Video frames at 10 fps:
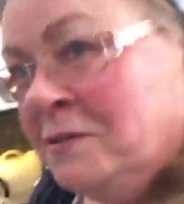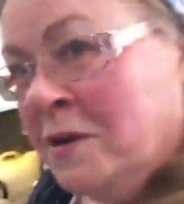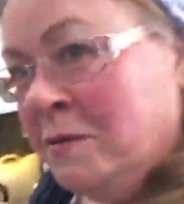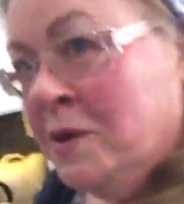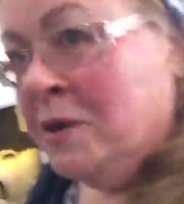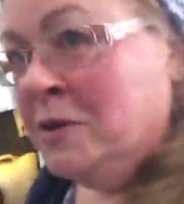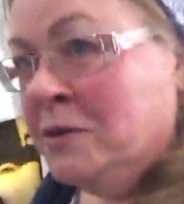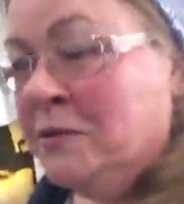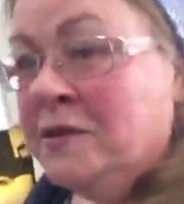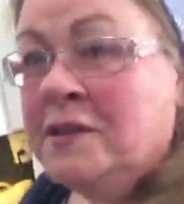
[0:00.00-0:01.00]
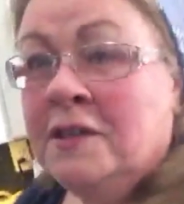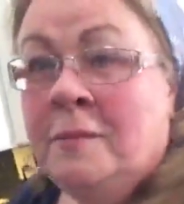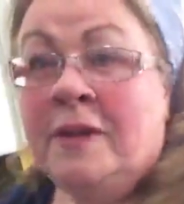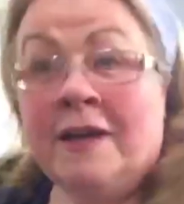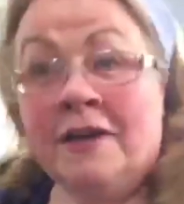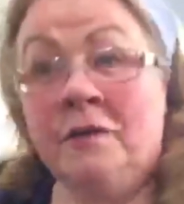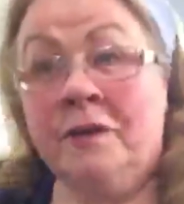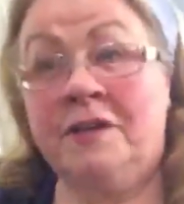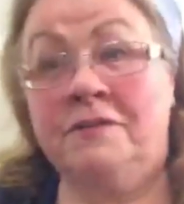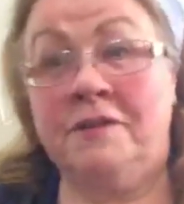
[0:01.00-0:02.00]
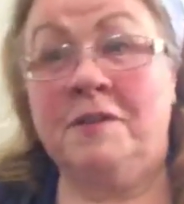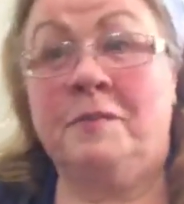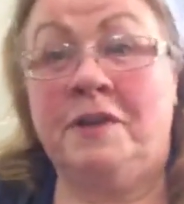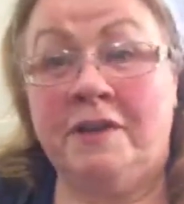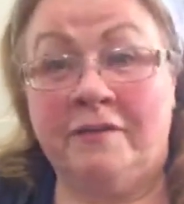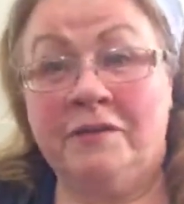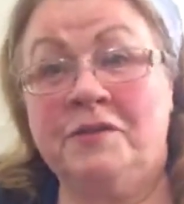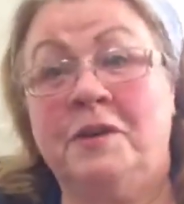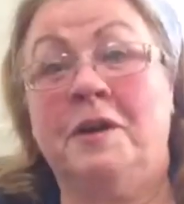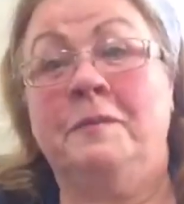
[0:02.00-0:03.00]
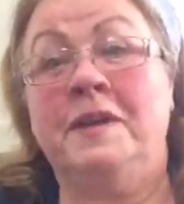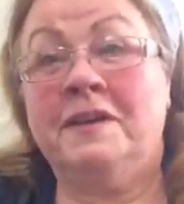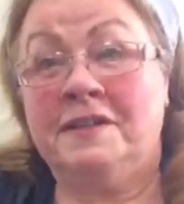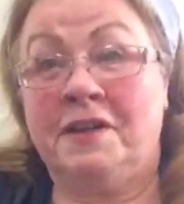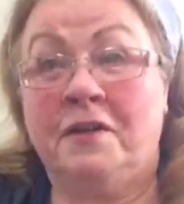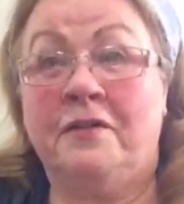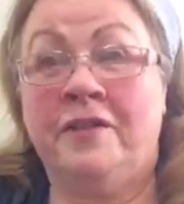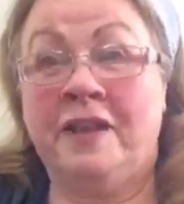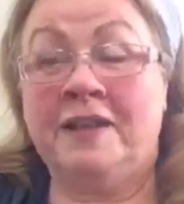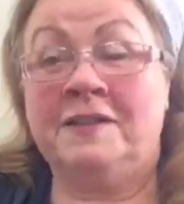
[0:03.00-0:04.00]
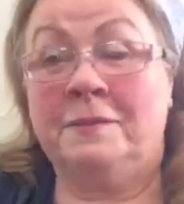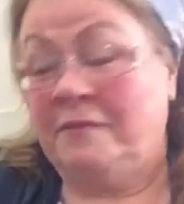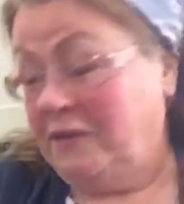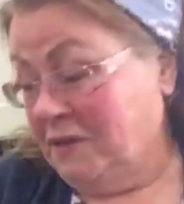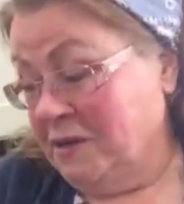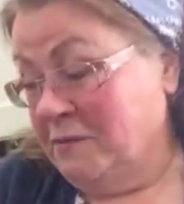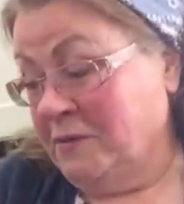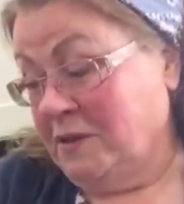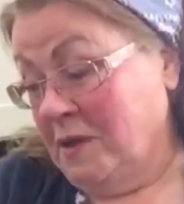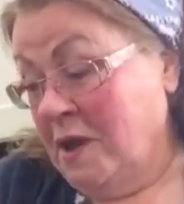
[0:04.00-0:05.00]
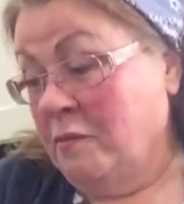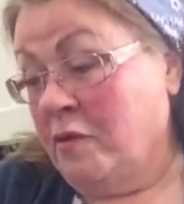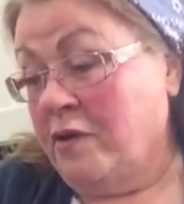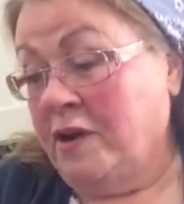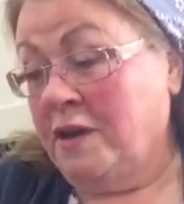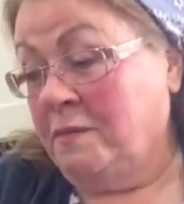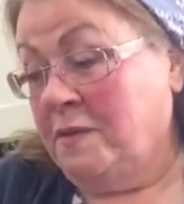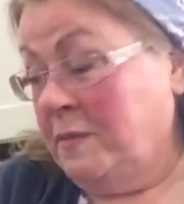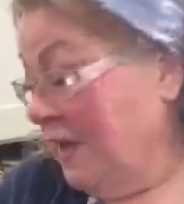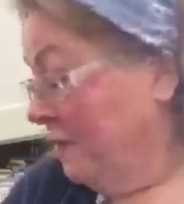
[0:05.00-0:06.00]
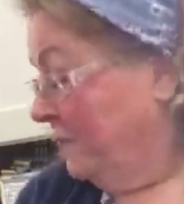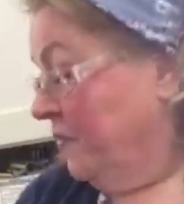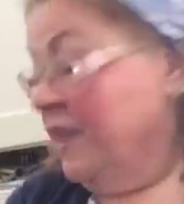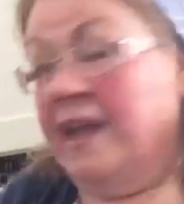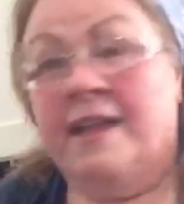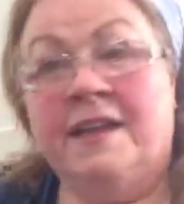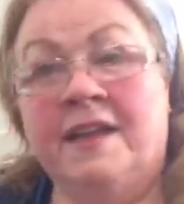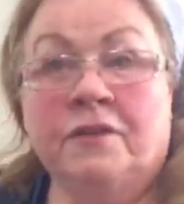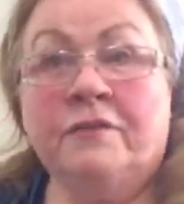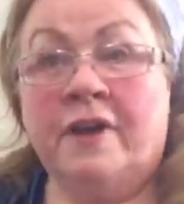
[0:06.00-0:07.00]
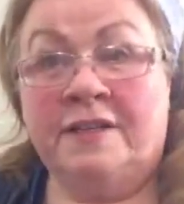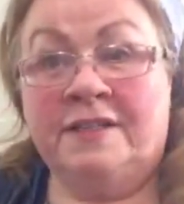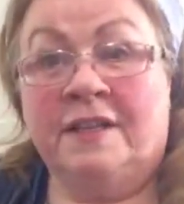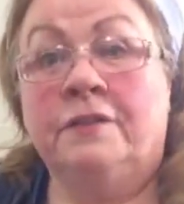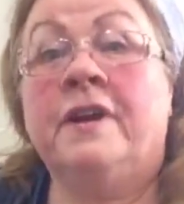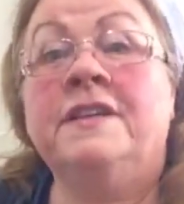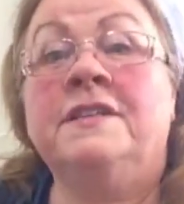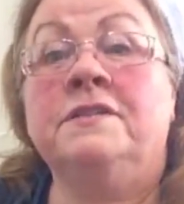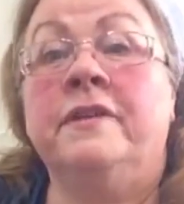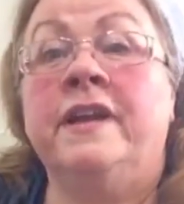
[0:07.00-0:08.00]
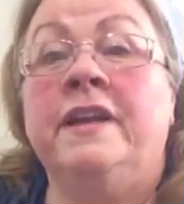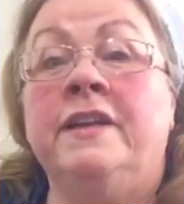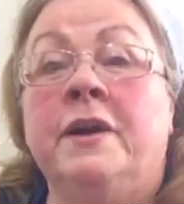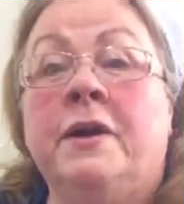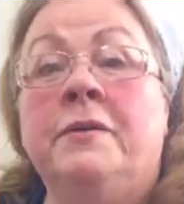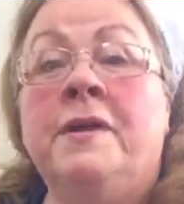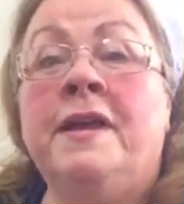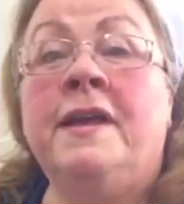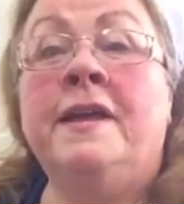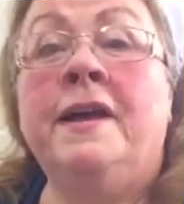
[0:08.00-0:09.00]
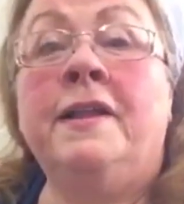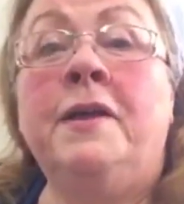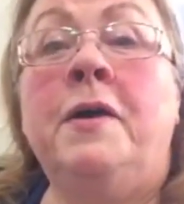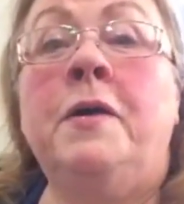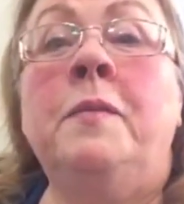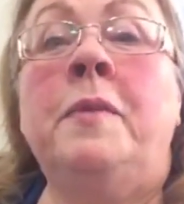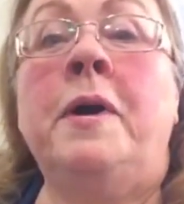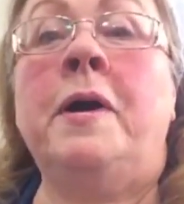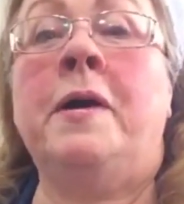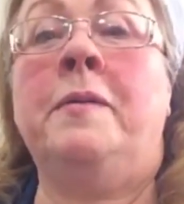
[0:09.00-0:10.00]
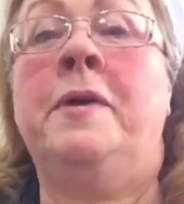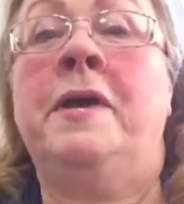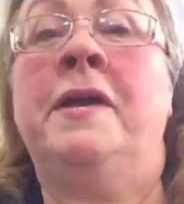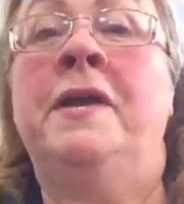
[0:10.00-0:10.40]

is what I'm going to do. This is going to be like the quickest recipe you ever saw because I already got some of it done with browning up the meat and getting the rice done. The rice is ready to go. Hello, Barb.